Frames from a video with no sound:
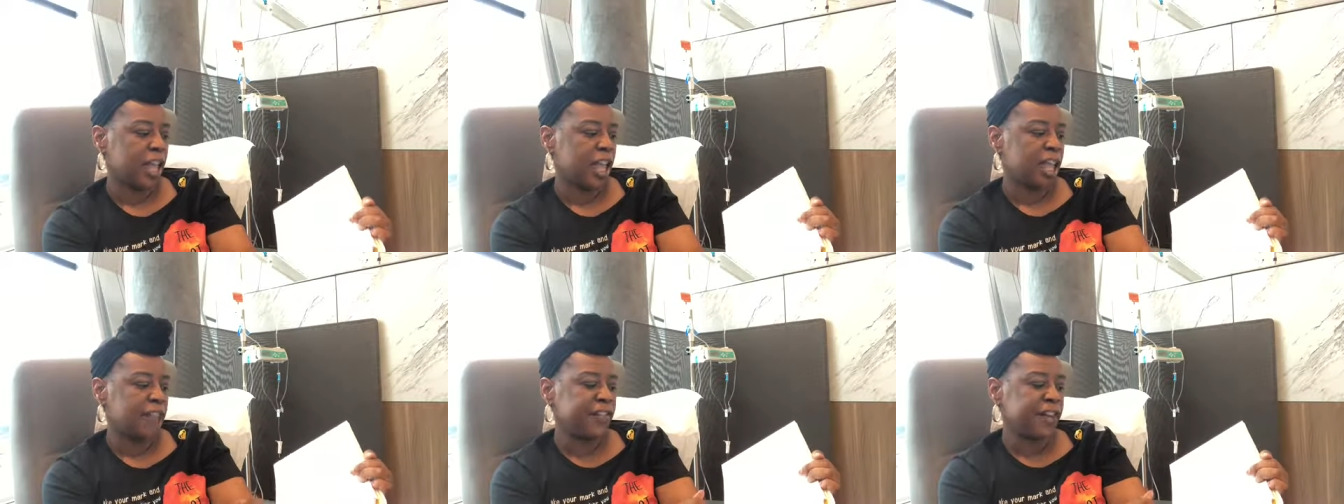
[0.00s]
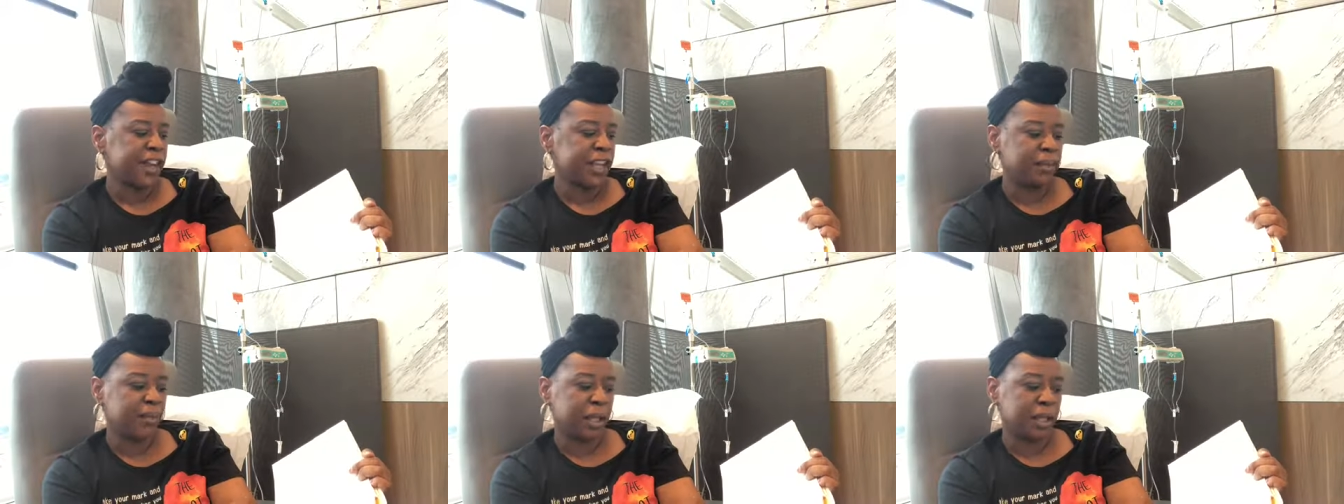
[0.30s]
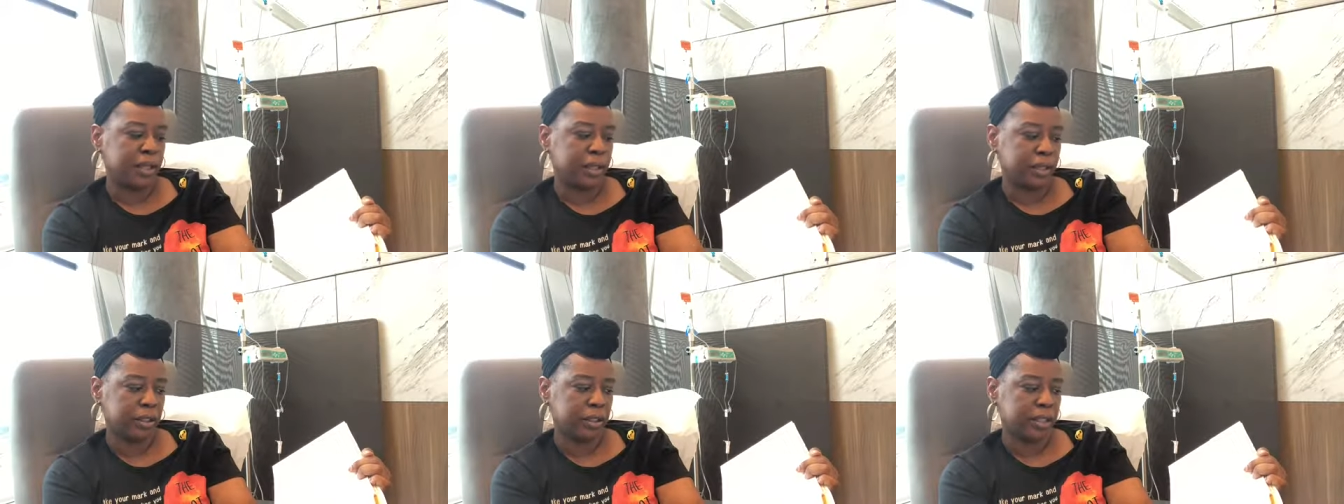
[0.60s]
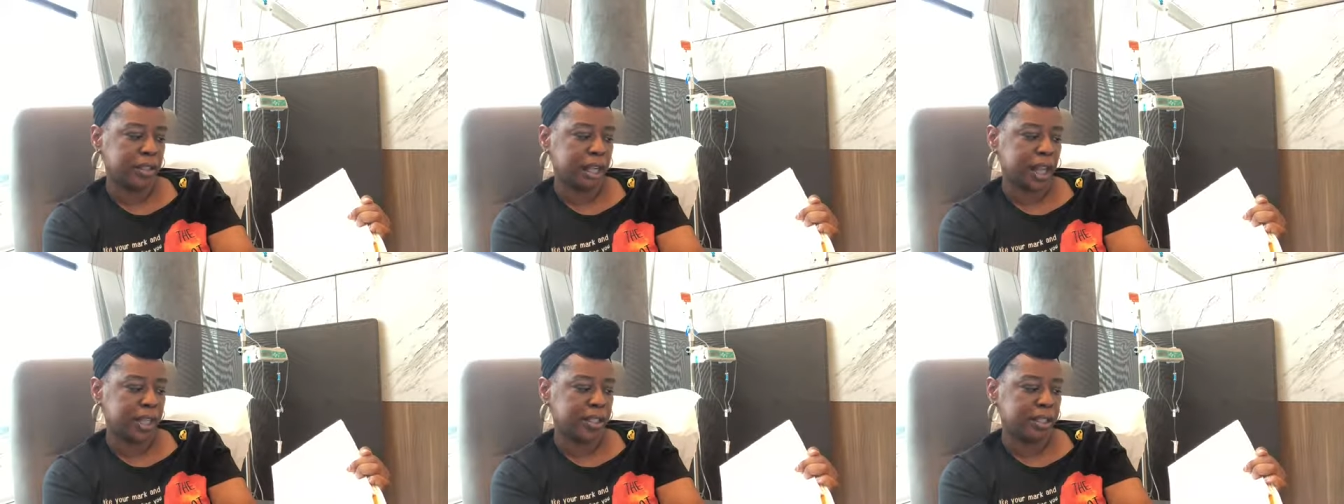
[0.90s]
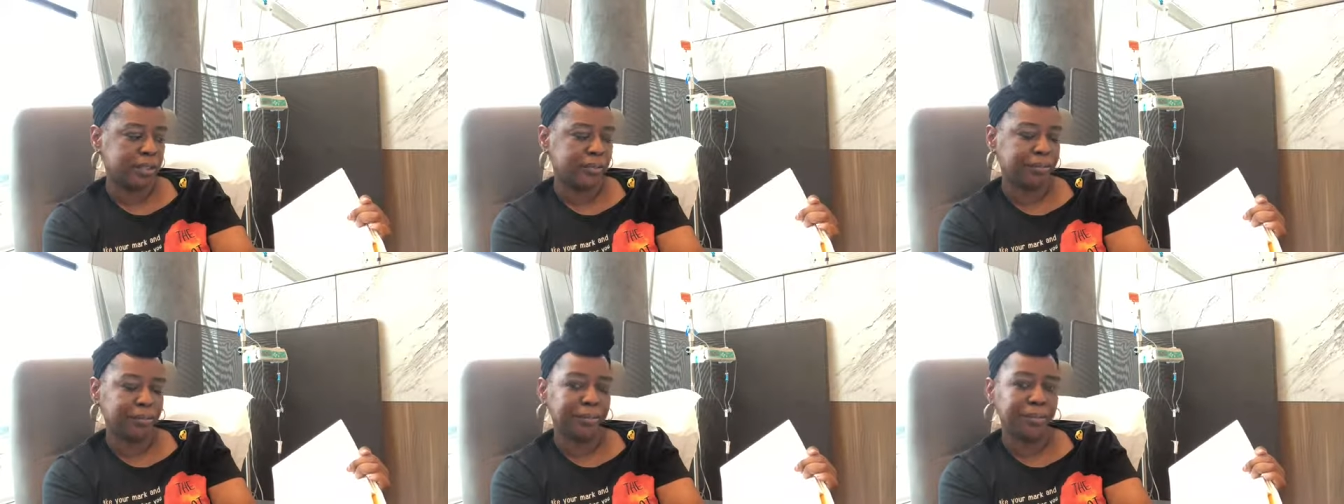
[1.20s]
If I can make little
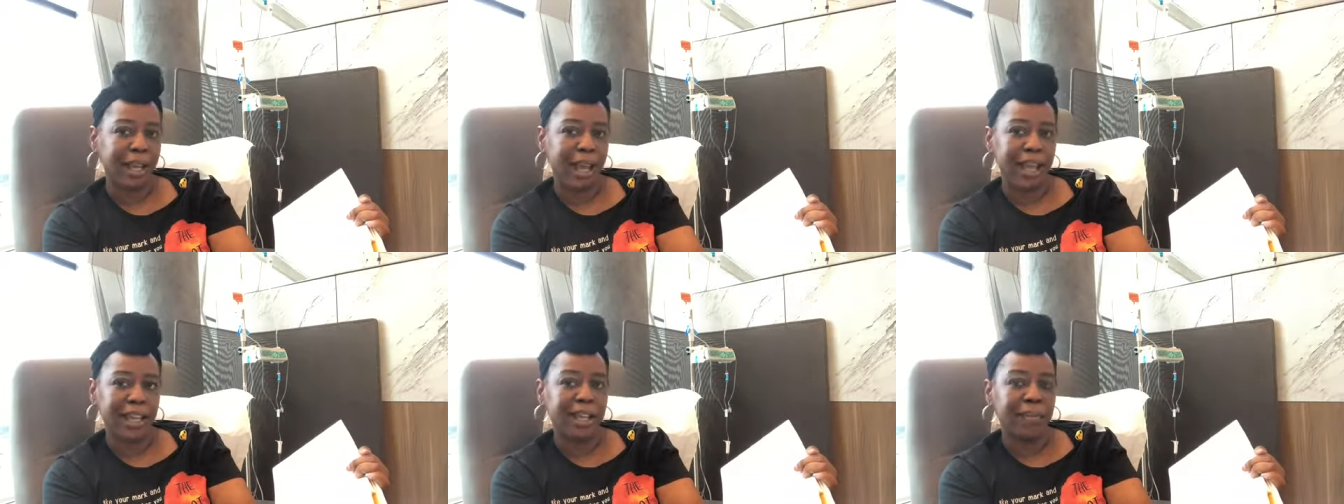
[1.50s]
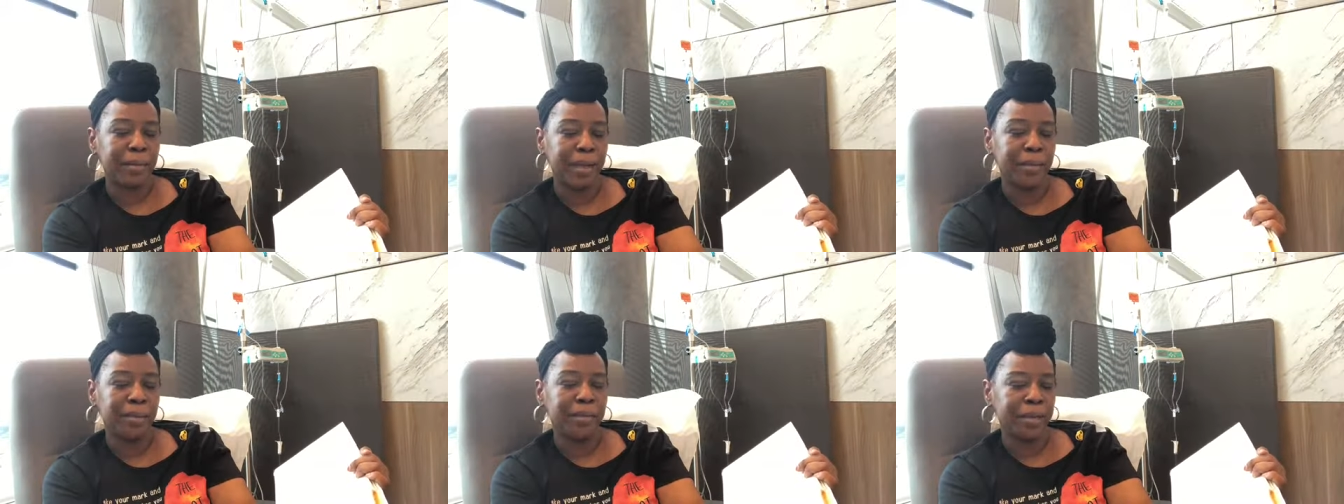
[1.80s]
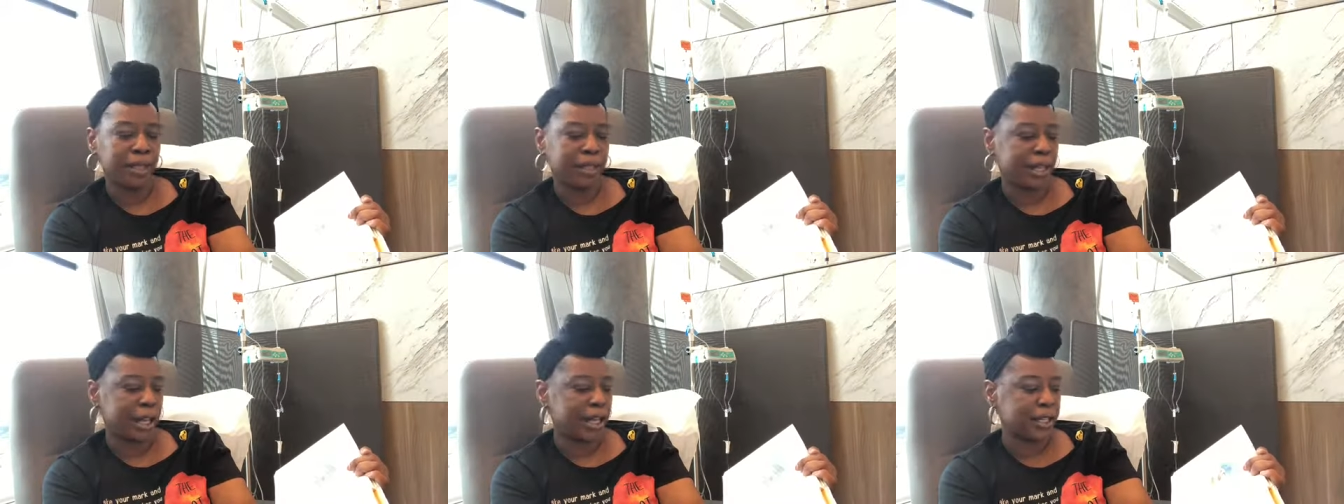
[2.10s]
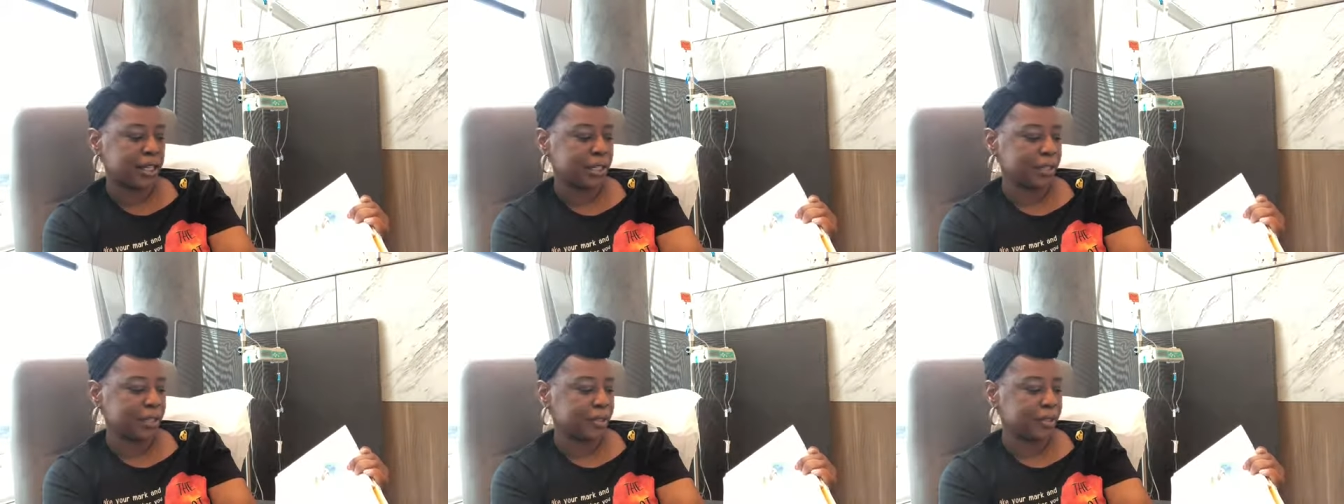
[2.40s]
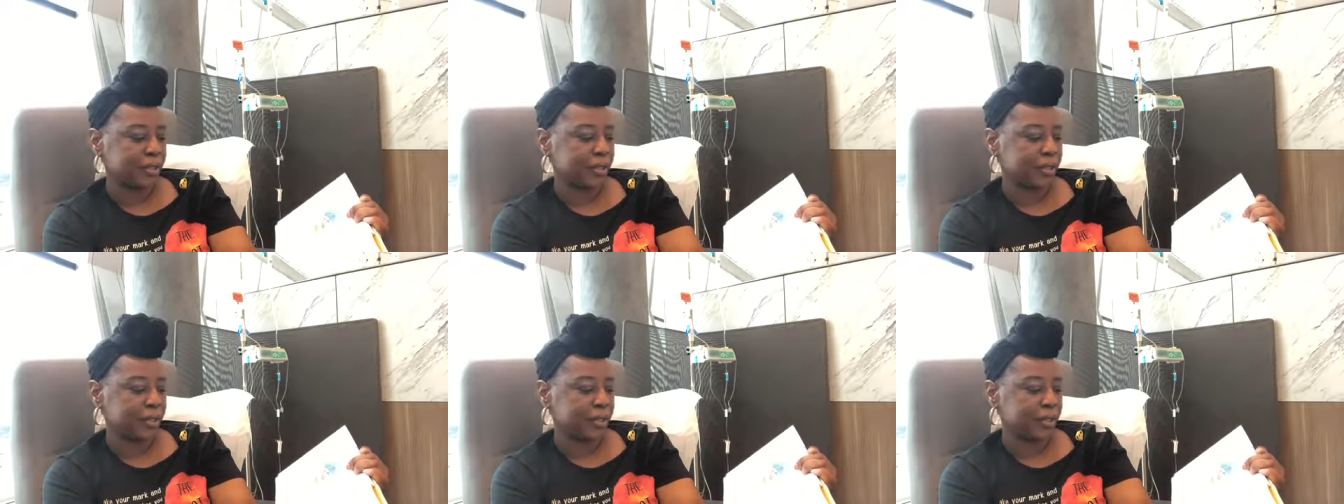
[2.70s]
dots, I can make big dots.